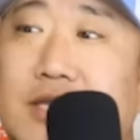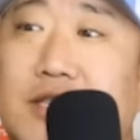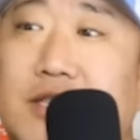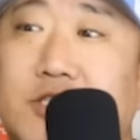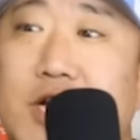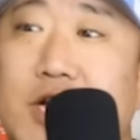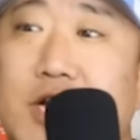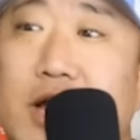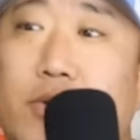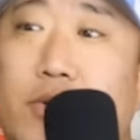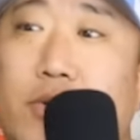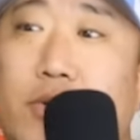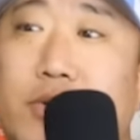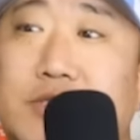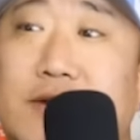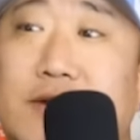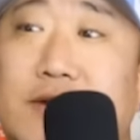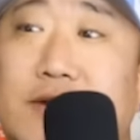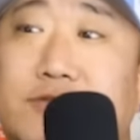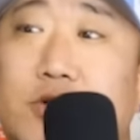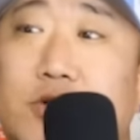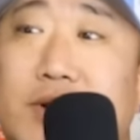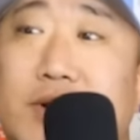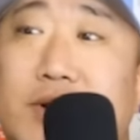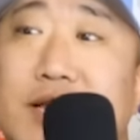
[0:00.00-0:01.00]
that the Jaguars
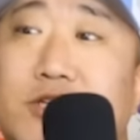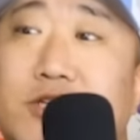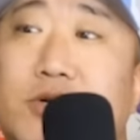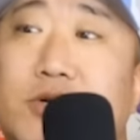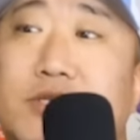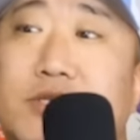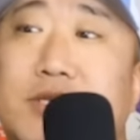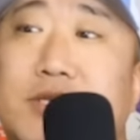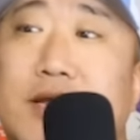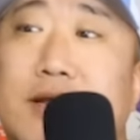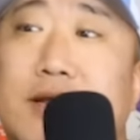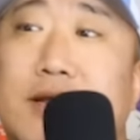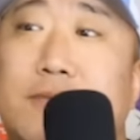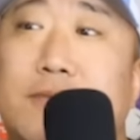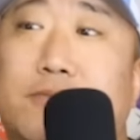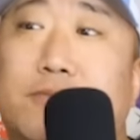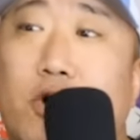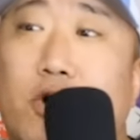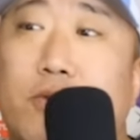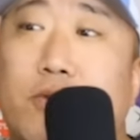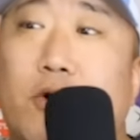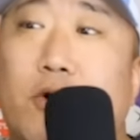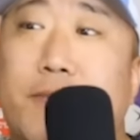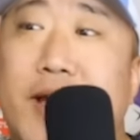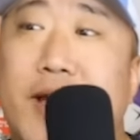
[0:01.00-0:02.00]
have shown interest in
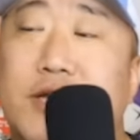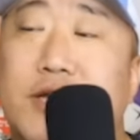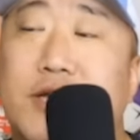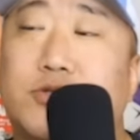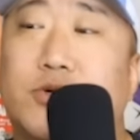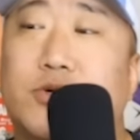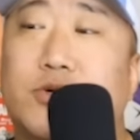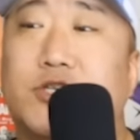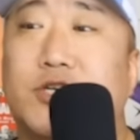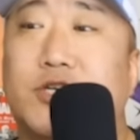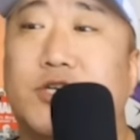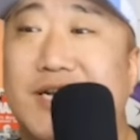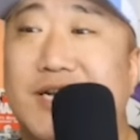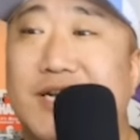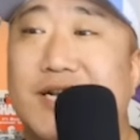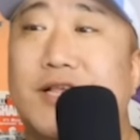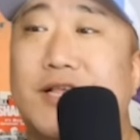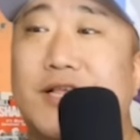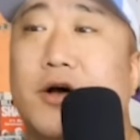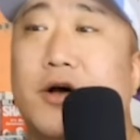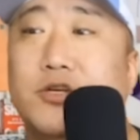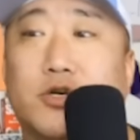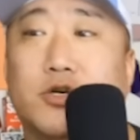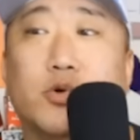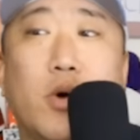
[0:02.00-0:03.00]
Pro Bowl pass rusher
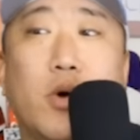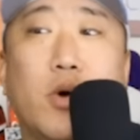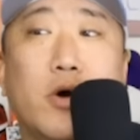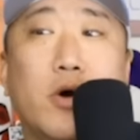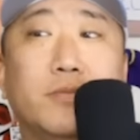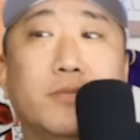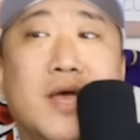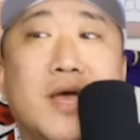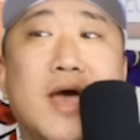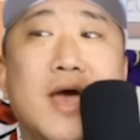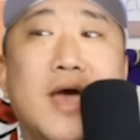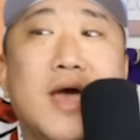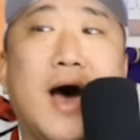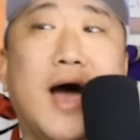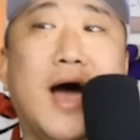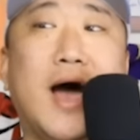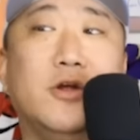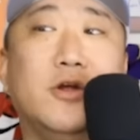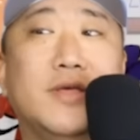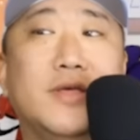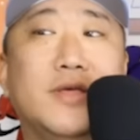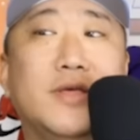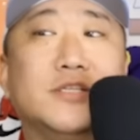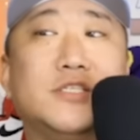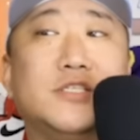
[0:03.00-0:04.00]
Danielle Hunter. Quote, I
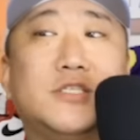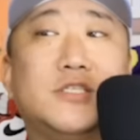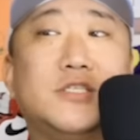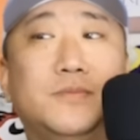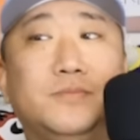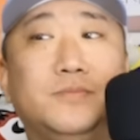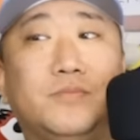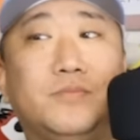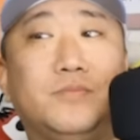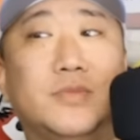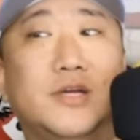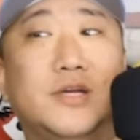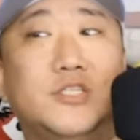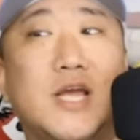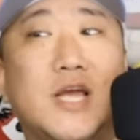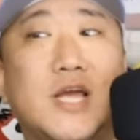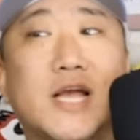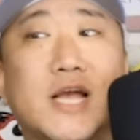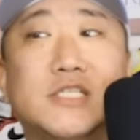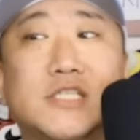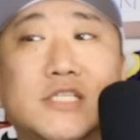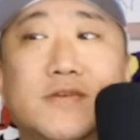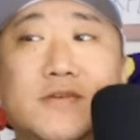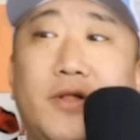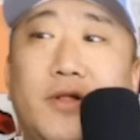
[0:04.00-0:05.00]
know this.
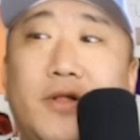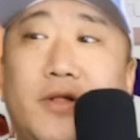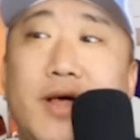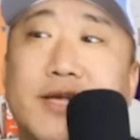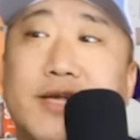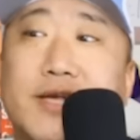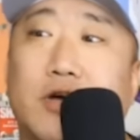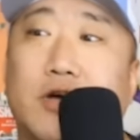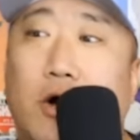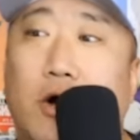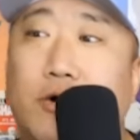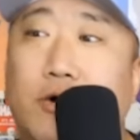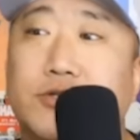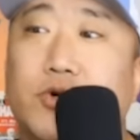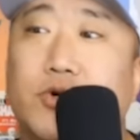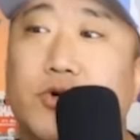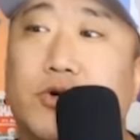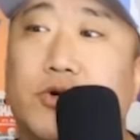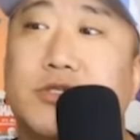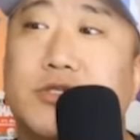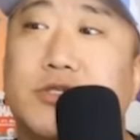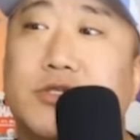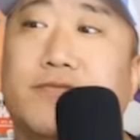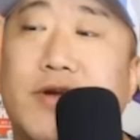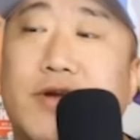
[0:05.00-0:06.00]
Jacksonville has all
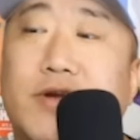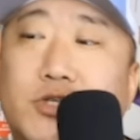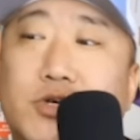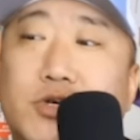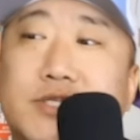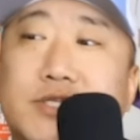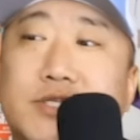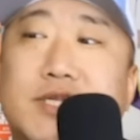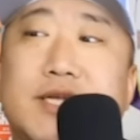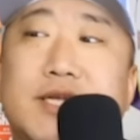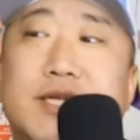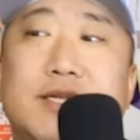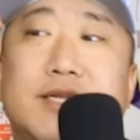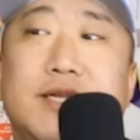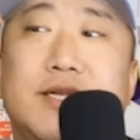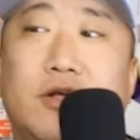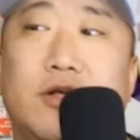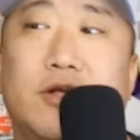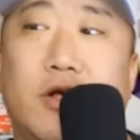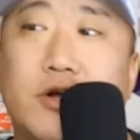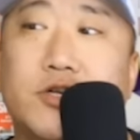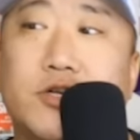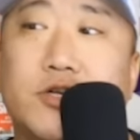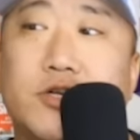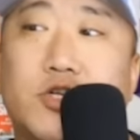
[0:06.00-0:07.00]
sorts of interest in
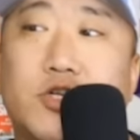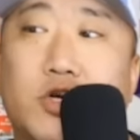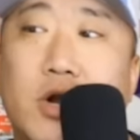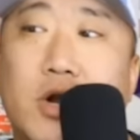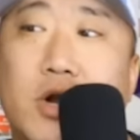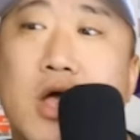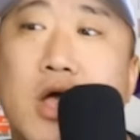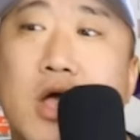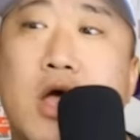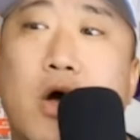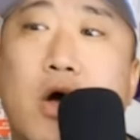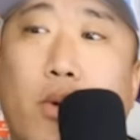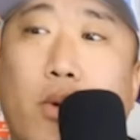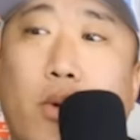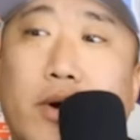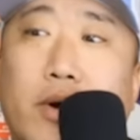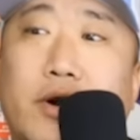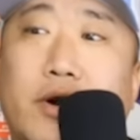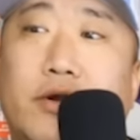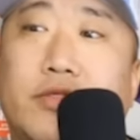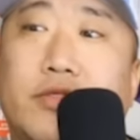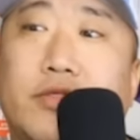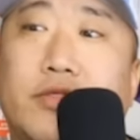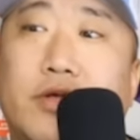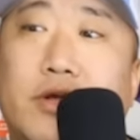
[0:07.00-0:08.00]
Danielle Hunter.
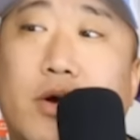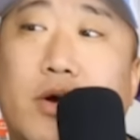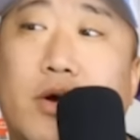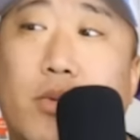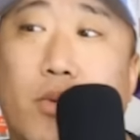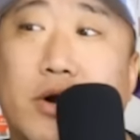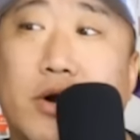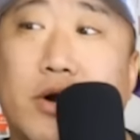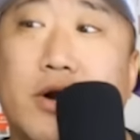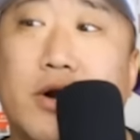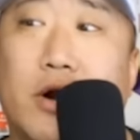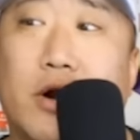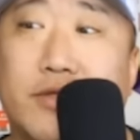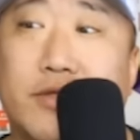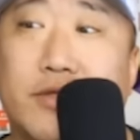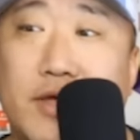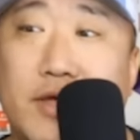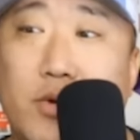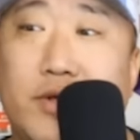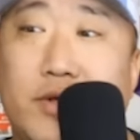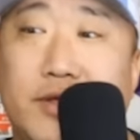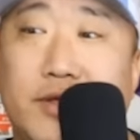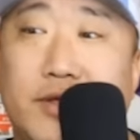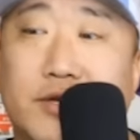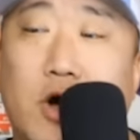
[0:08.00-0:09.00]
What are
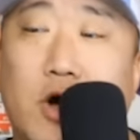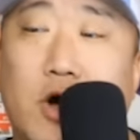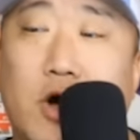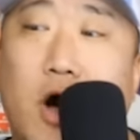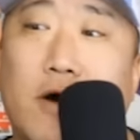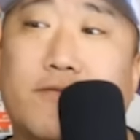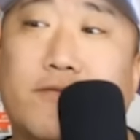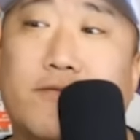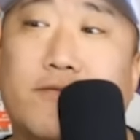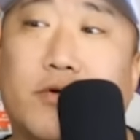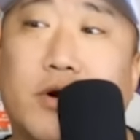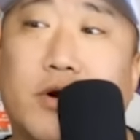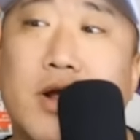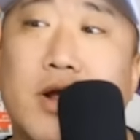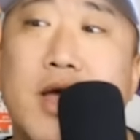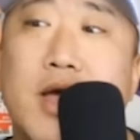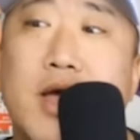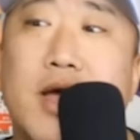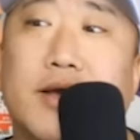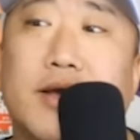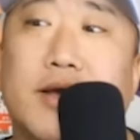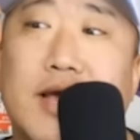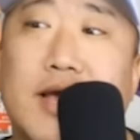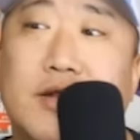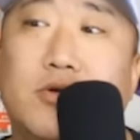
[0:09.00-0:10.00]
they willing to offer?
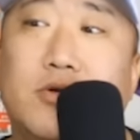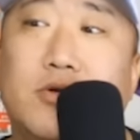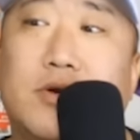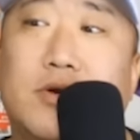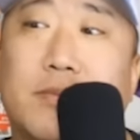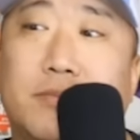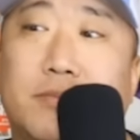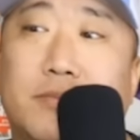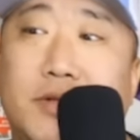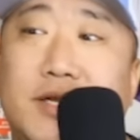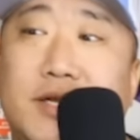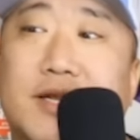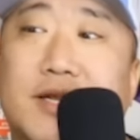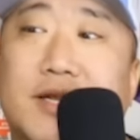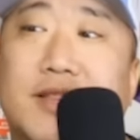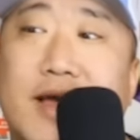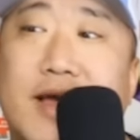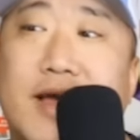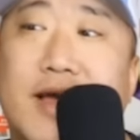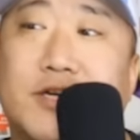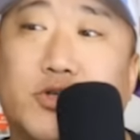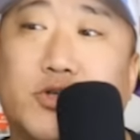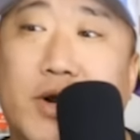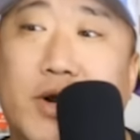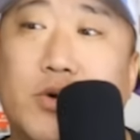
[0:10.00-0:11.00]
Can you complete
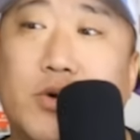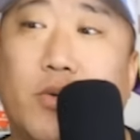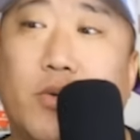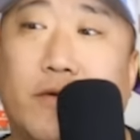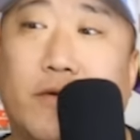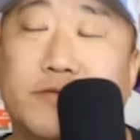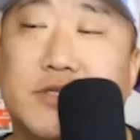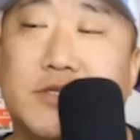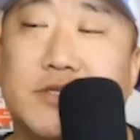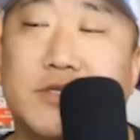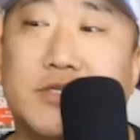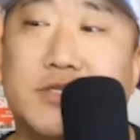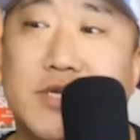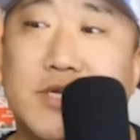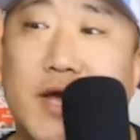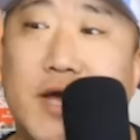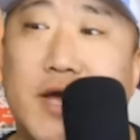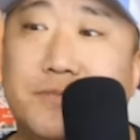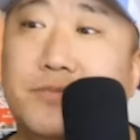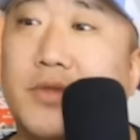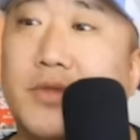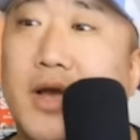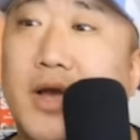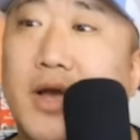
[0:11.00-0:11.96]
that trade? Wolfson said.